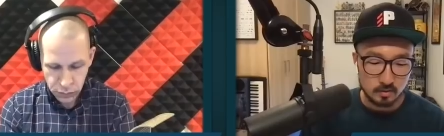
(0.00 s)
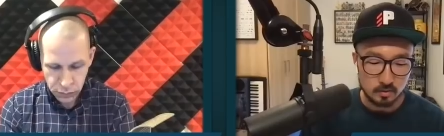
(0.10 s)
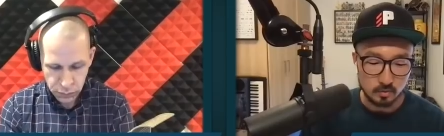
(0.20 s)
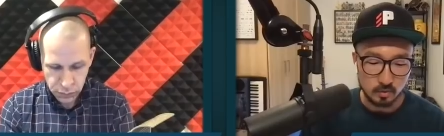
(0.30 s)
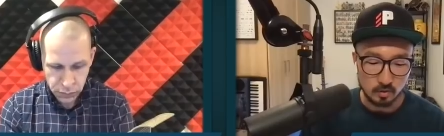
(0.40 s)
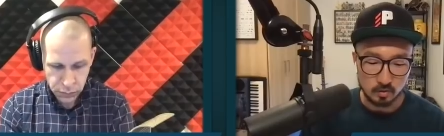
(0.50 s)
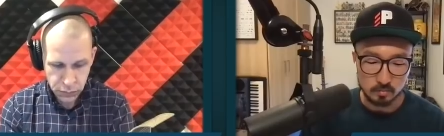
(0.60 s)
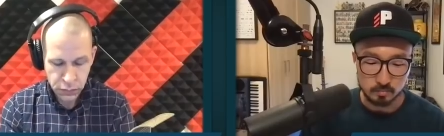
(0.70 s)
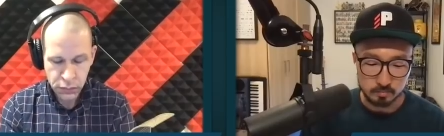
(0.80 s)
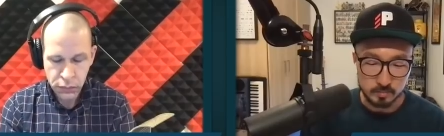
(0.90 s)
Speaker 1: you
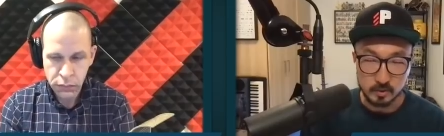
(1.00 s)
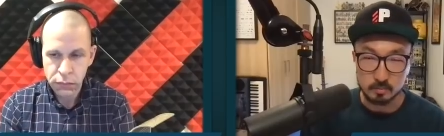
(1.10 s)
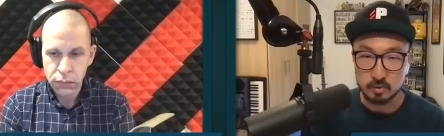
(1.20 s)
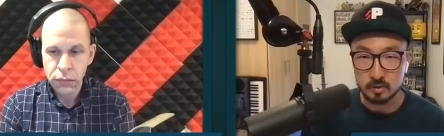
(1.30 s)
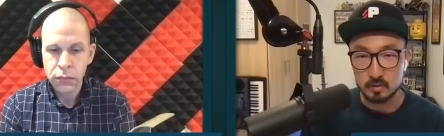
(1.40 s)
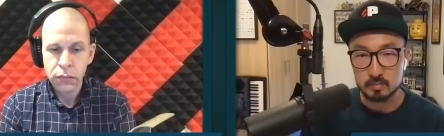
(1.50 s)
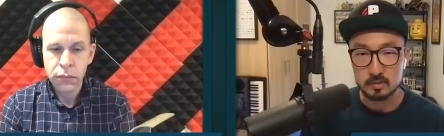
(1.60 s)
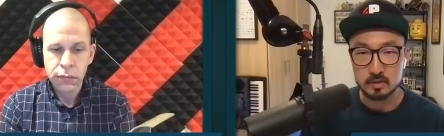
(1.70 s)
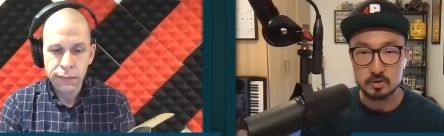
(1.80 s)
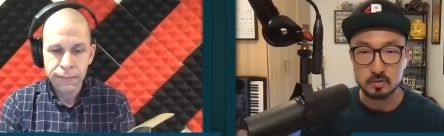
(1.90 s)
are being put in a
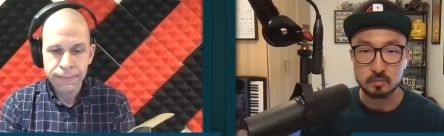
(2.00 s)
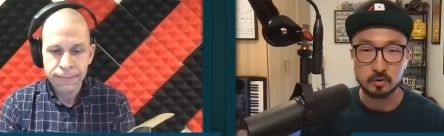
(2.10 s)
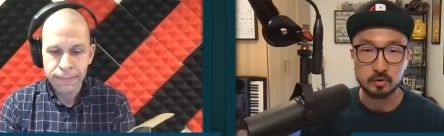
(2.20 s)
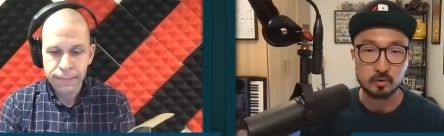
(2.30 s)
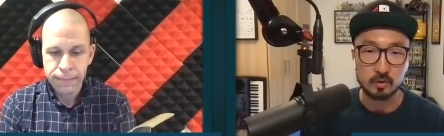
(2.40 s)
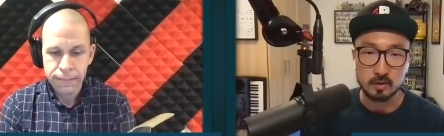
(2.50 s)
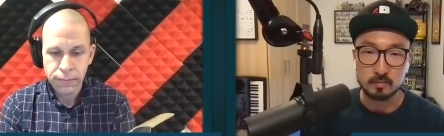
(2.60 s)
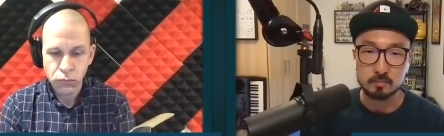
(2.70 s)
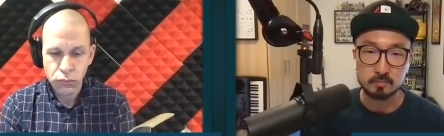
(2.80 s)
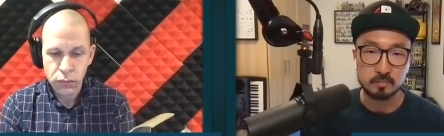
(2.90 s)
position where you're
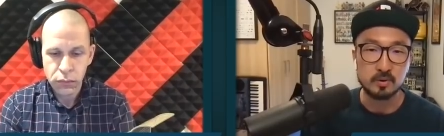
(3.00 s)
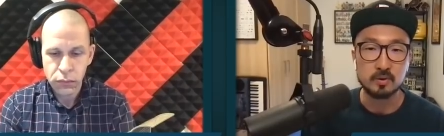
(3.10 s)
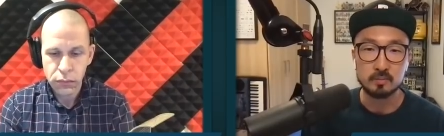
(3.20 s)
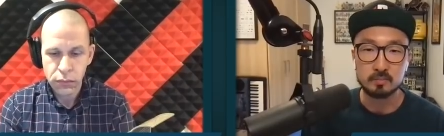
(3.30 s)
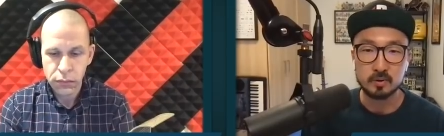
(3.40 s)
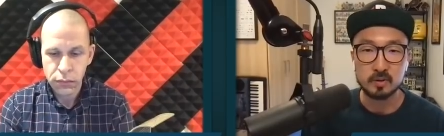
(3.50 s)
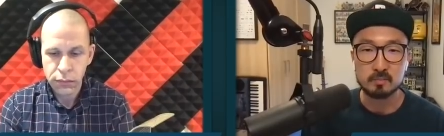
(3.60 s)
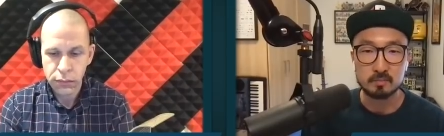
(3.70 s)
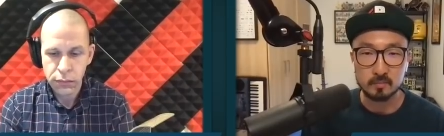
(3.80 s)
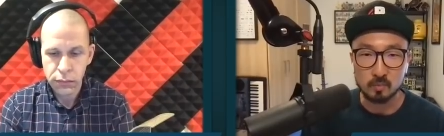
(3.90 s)
put,
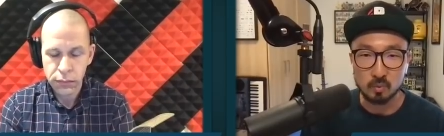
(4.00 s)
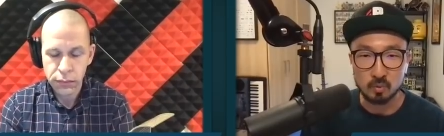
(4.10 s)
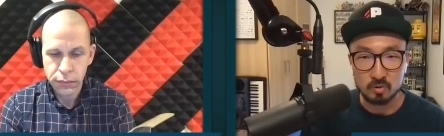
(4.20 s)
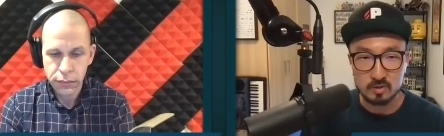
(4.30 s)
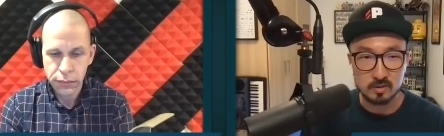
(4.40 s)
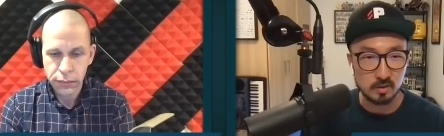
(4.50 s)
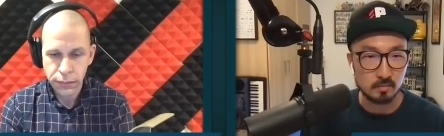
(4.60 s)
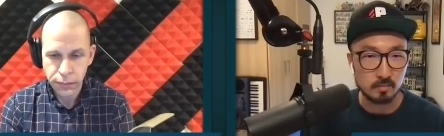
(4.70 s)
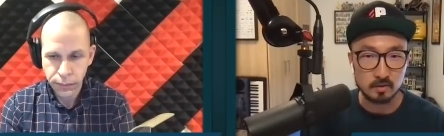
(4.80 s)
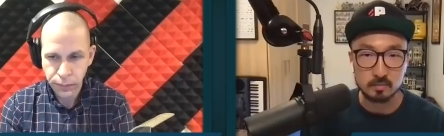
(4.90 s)
putting words into the
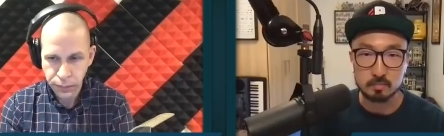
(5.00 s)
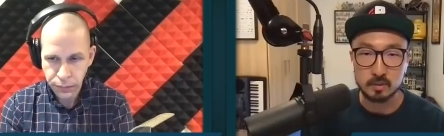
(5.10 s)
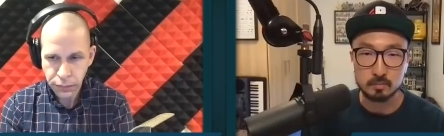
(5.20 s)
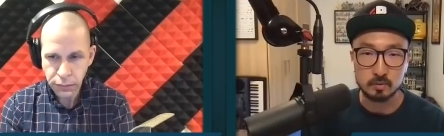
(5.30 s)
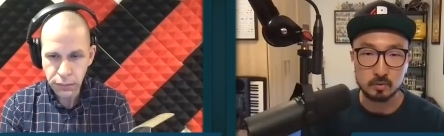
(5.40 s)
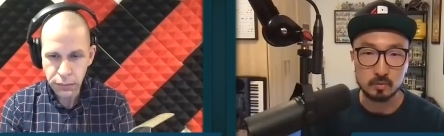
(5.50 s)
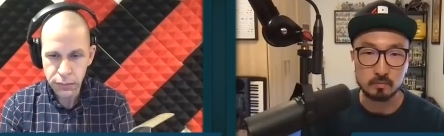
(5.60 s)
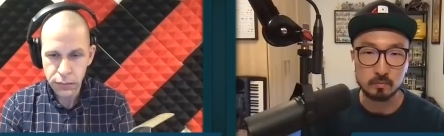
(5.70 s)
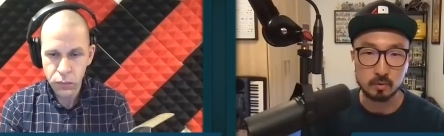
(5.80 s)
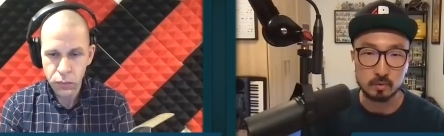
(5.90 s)
mouths of people who
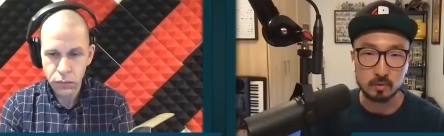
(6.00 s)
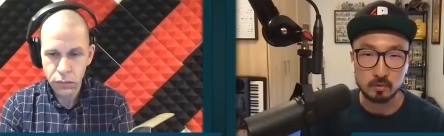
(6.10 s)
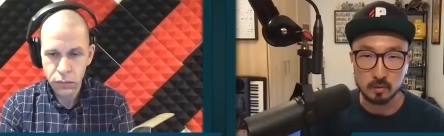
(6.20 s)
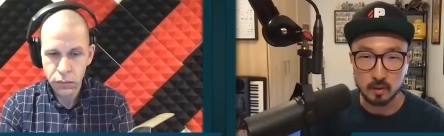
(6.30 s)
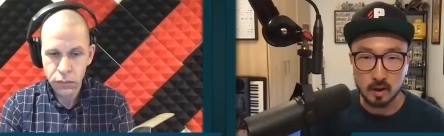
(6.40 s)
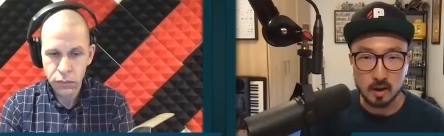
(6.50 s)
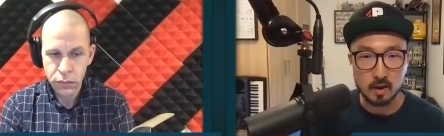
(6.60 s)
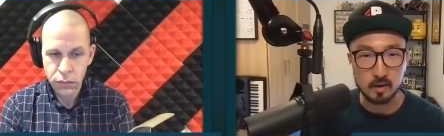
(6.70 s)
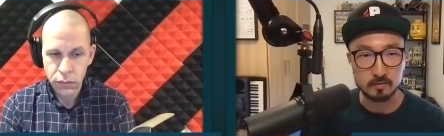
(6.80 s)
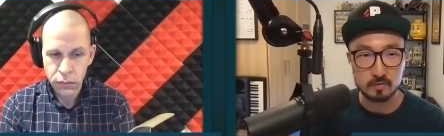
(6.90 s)
have worked their
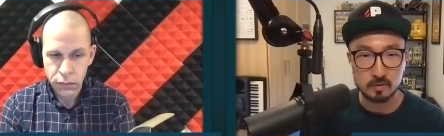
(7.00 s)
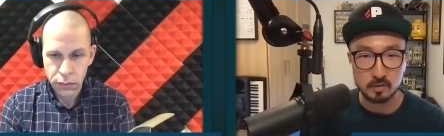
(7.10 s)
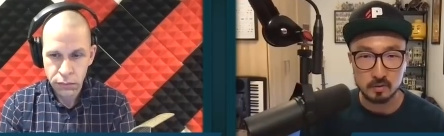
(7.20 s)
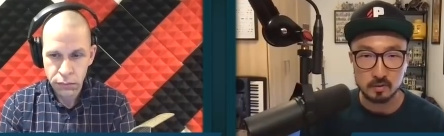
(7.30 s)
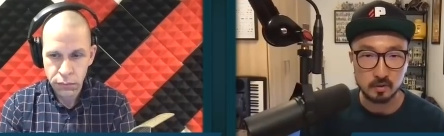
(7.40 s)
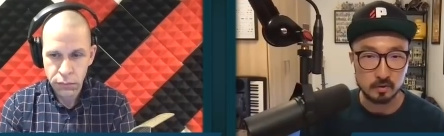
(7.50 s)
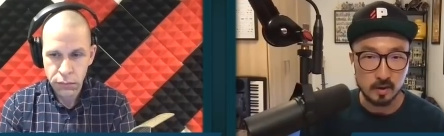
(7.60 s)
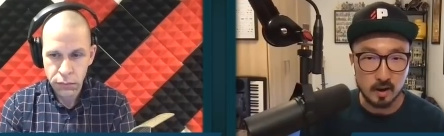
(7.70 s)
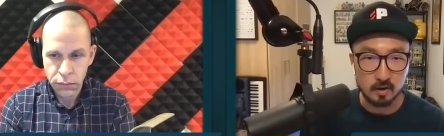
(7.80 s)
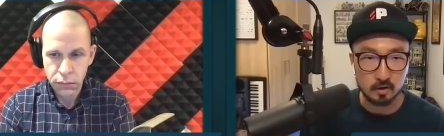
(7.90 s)
lives, their
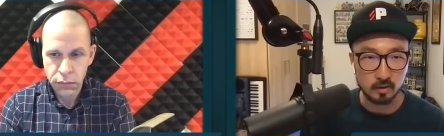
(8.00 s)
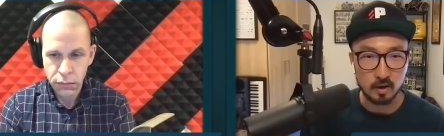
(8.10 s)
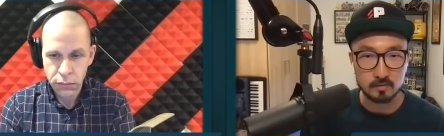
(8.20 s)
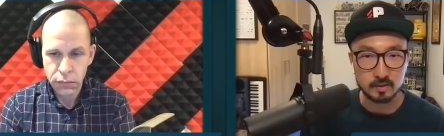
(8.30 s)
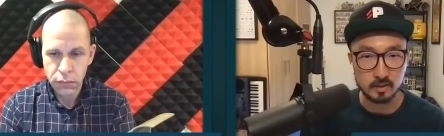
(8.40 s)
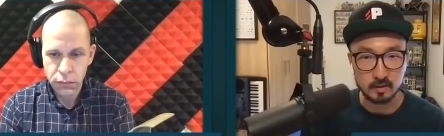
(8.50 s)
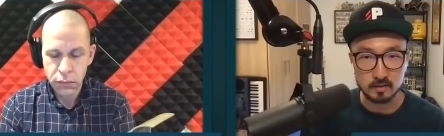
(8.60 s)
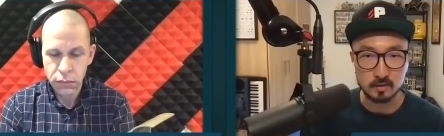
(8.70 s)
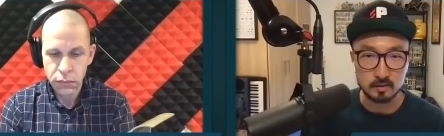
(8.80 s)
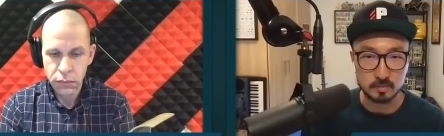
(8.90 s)
entire lives to get
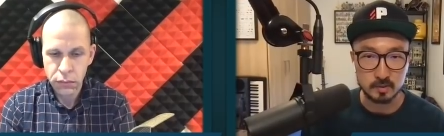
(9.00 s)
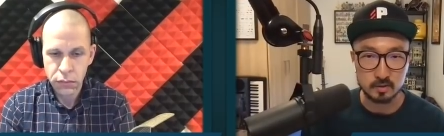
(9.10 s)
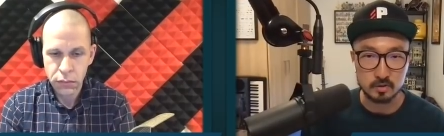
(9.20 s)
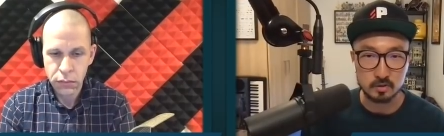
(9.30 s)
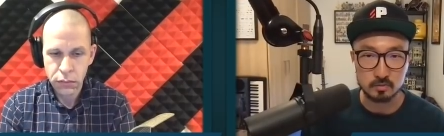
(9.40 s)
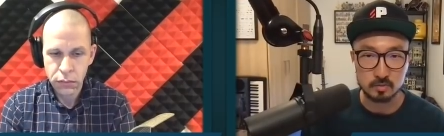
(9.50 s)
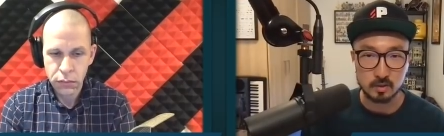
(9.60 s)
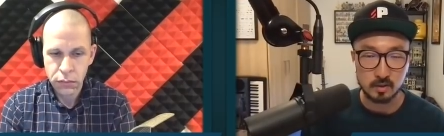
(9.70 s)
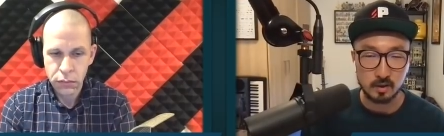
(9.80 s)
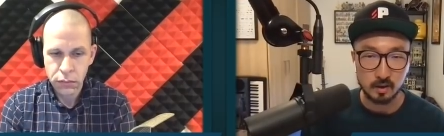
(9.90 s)
to these positions.
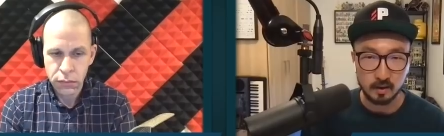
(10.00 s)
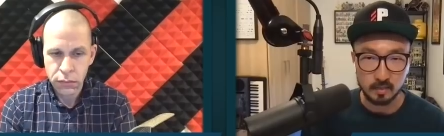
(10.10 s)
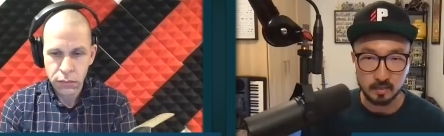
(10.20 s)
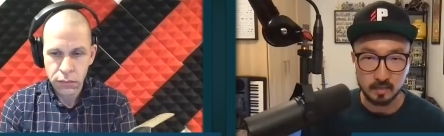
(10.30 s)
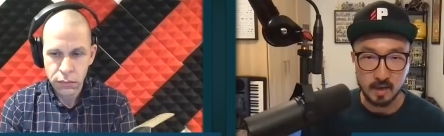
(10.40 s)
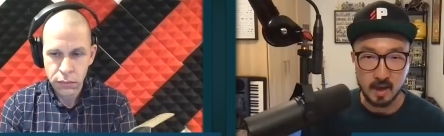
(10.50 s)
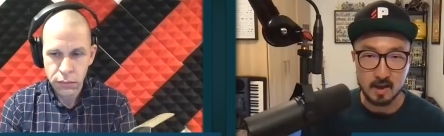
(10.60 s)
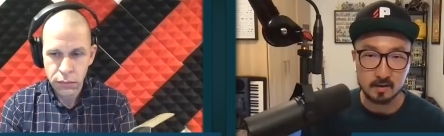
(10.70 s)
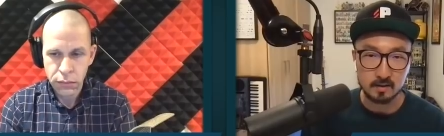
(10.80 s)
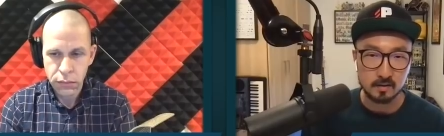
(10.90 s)
And
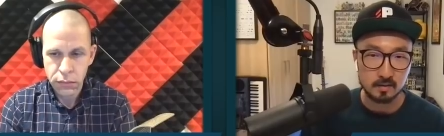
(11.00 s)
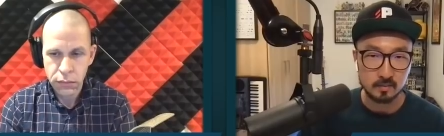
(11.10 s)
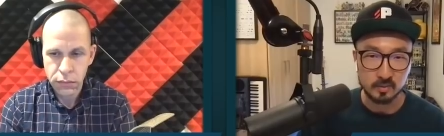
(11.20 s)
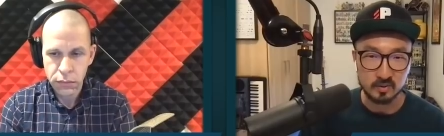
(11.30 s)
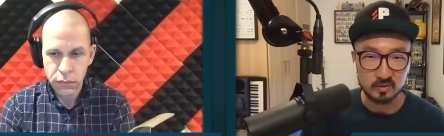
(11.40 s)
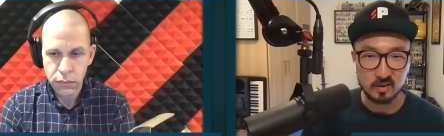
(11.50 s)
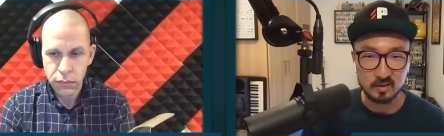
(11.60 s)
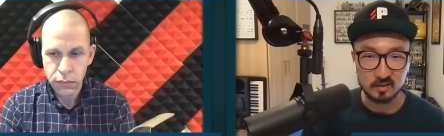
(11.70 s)
that when